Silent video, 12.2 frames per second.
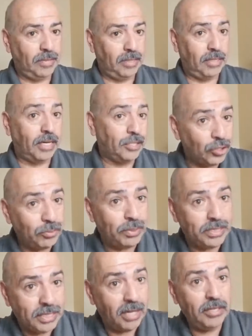And I should be
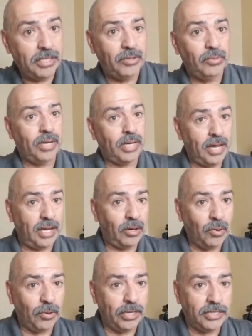telling you what
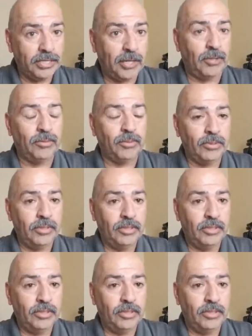category is terrible.